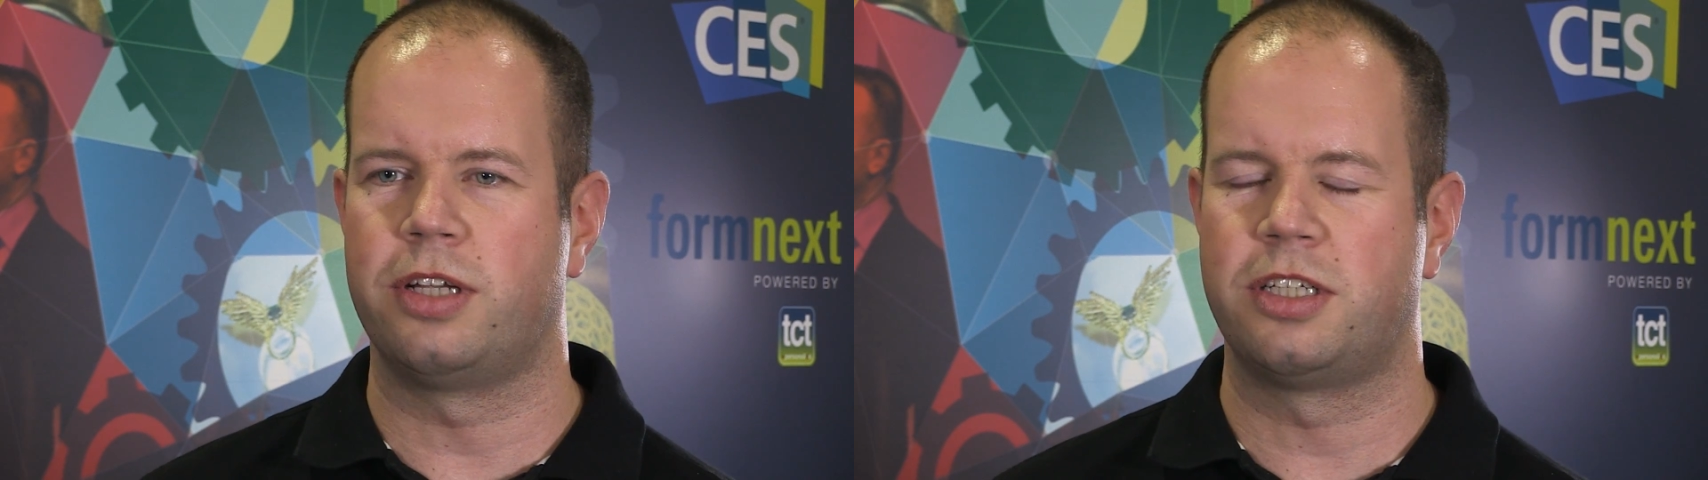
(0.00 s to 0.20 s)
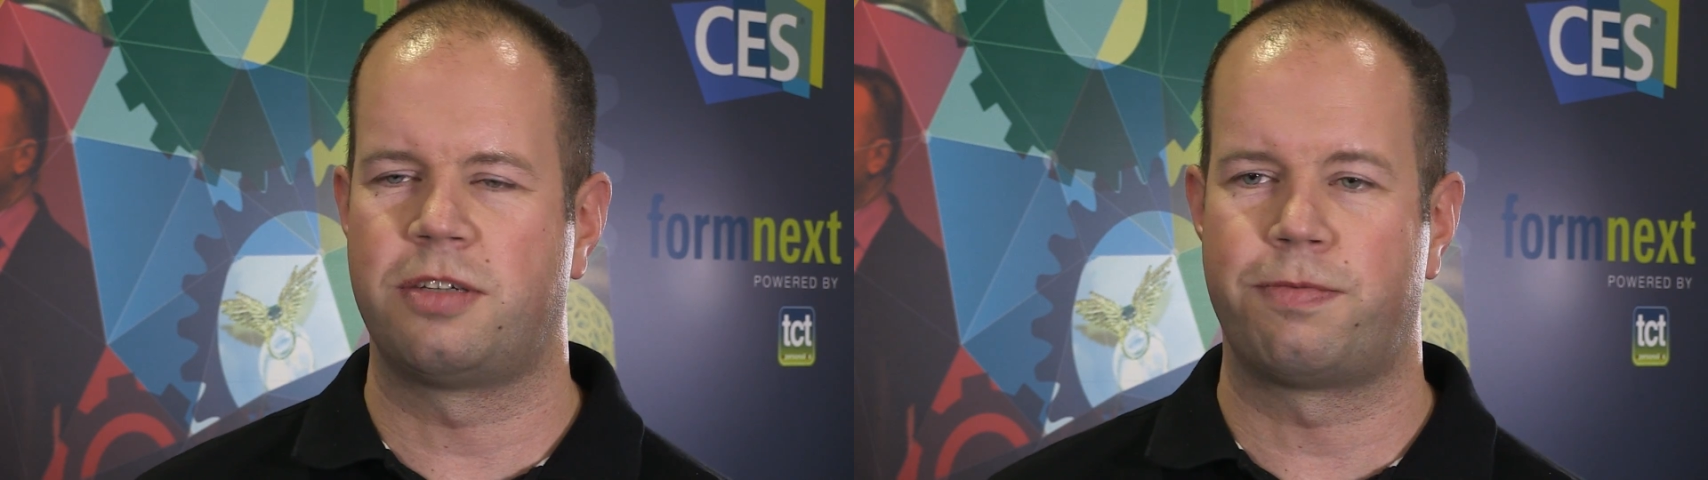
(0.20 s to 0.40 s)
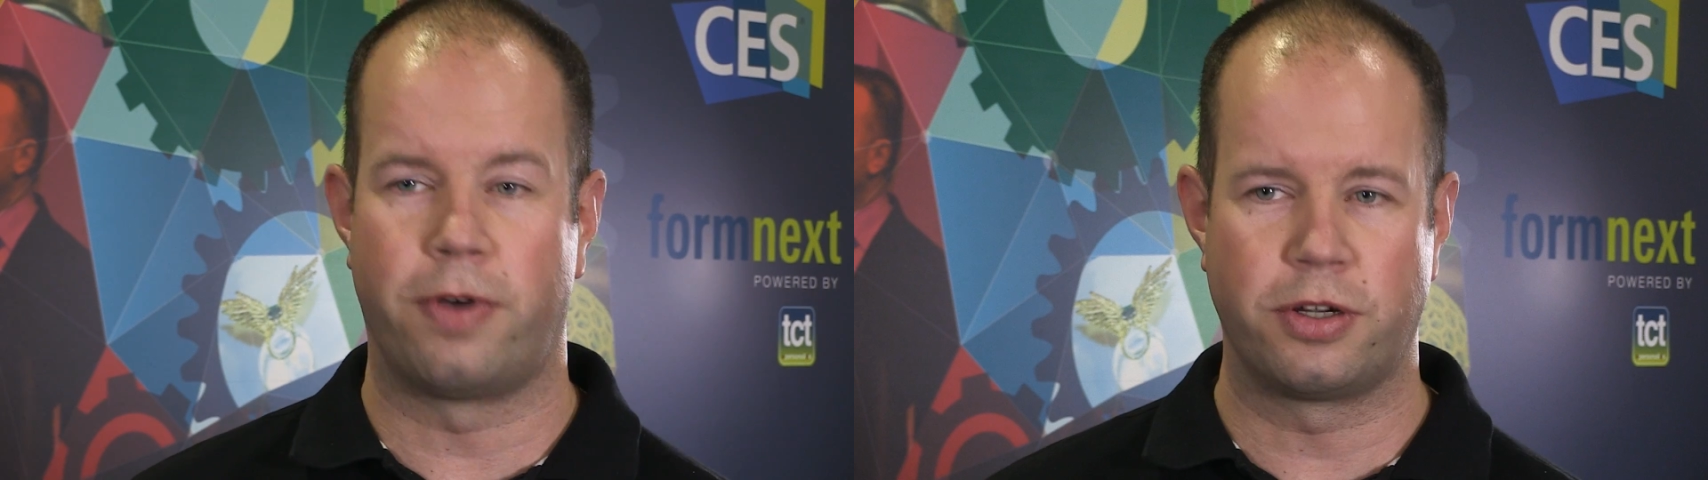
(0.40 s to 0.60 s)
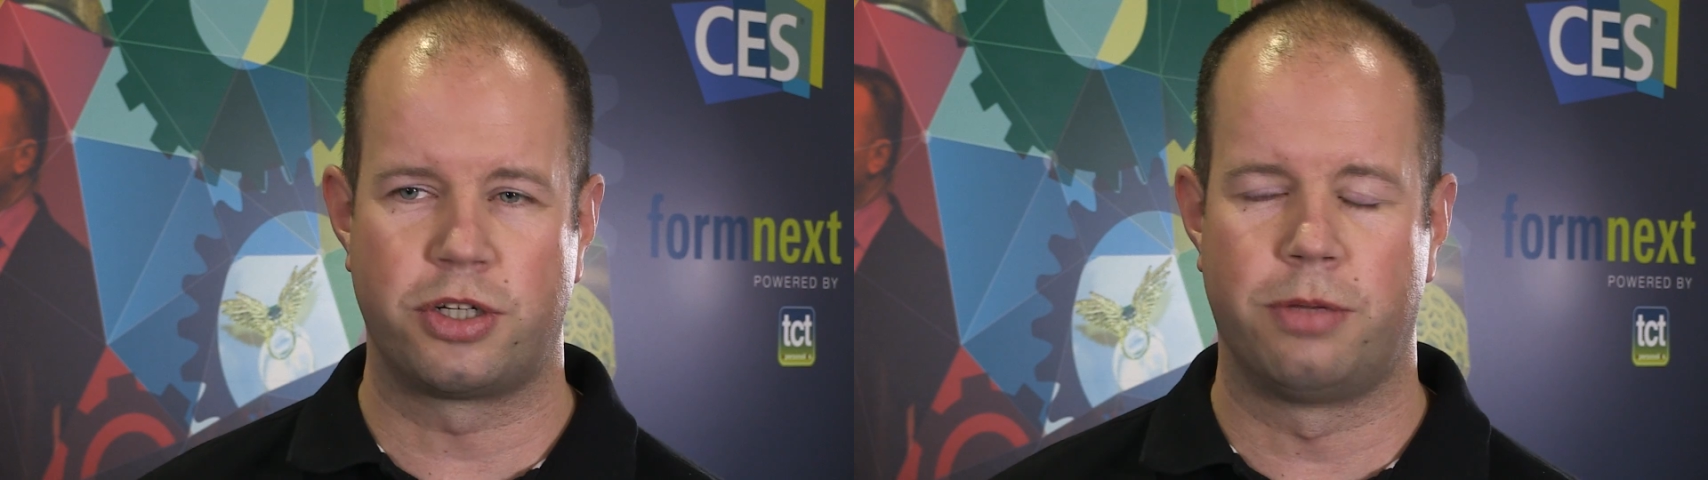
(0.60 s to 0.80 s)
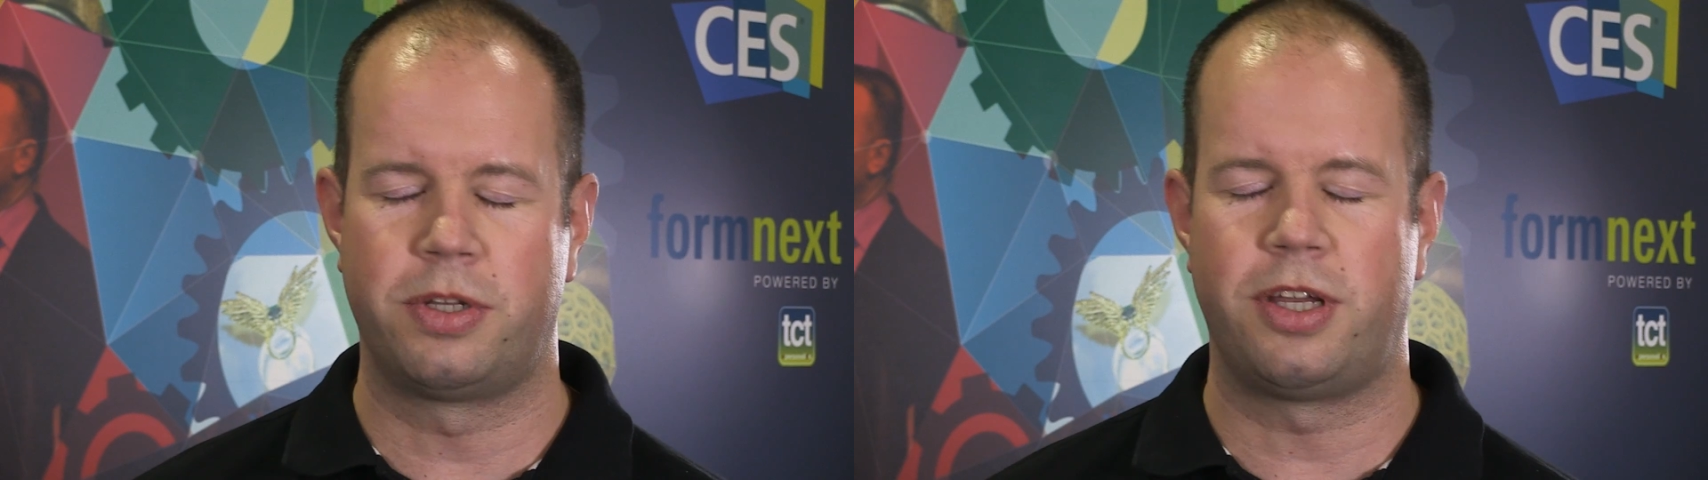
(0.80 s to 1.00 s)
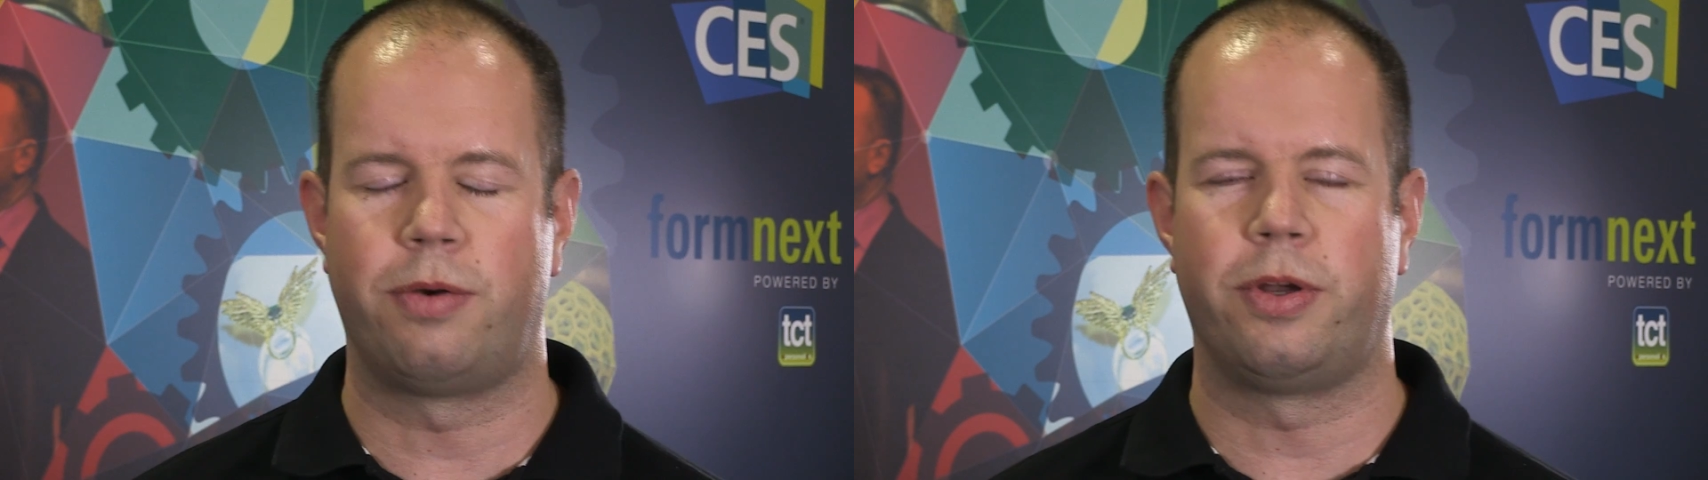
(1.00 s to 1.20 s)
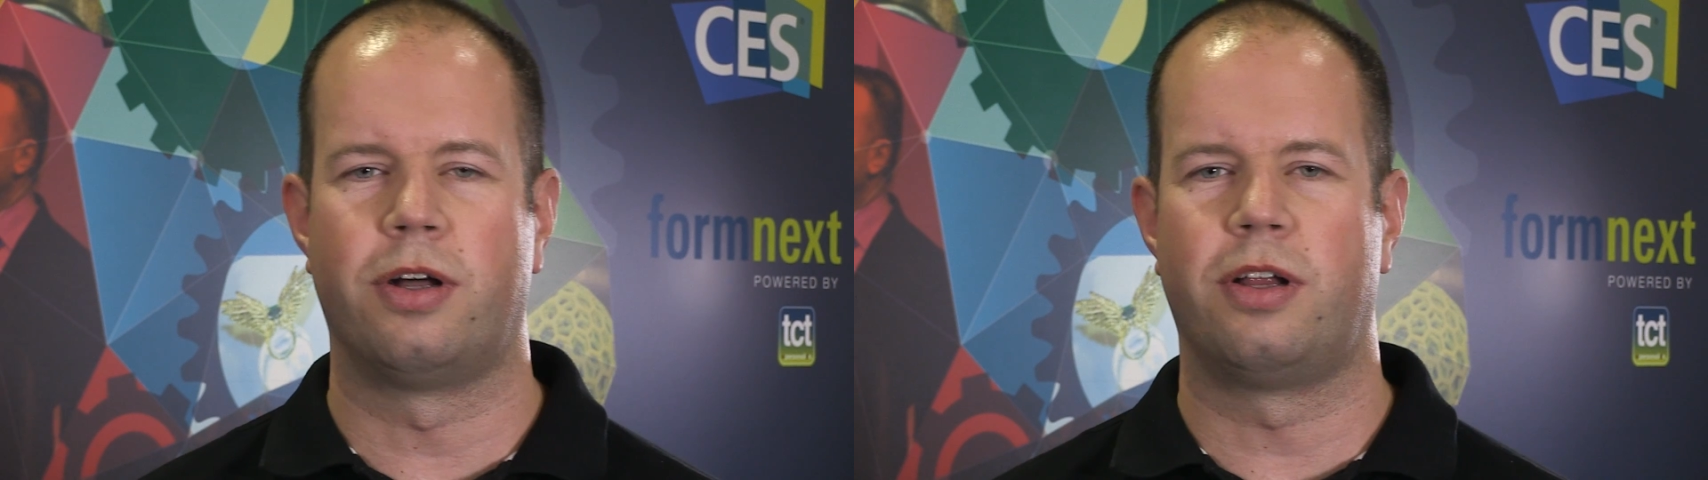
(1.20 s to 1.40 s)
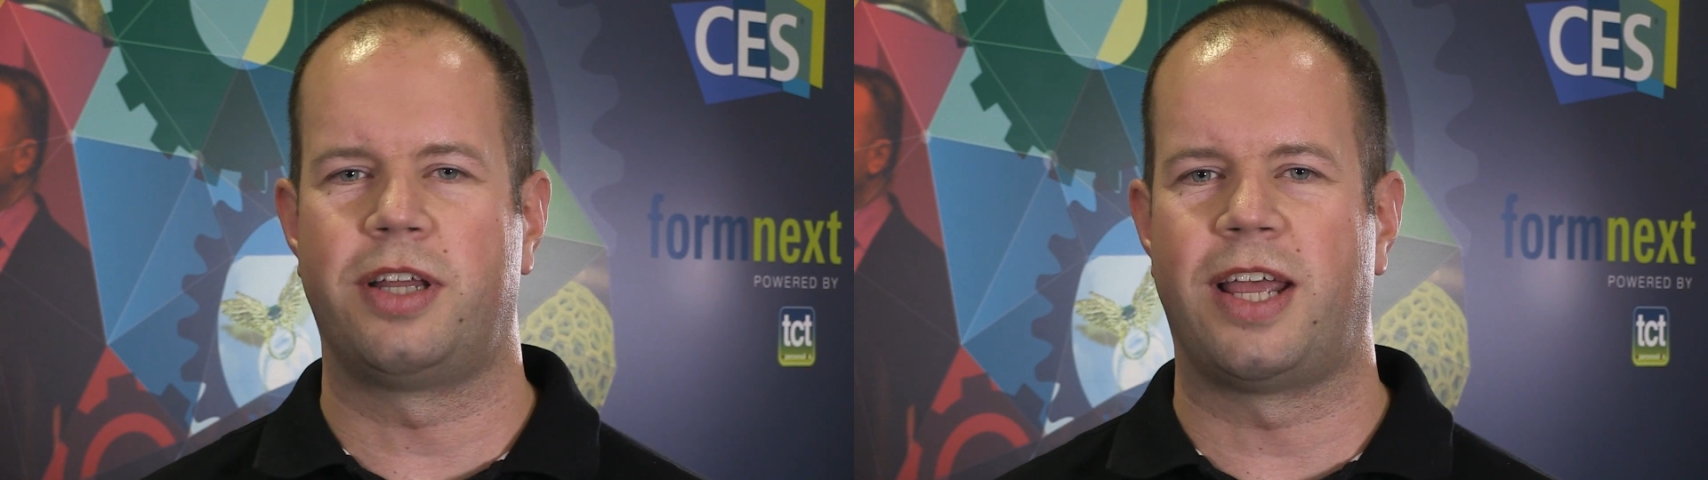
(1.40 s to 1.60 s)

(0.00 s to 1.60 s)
It's a functional material.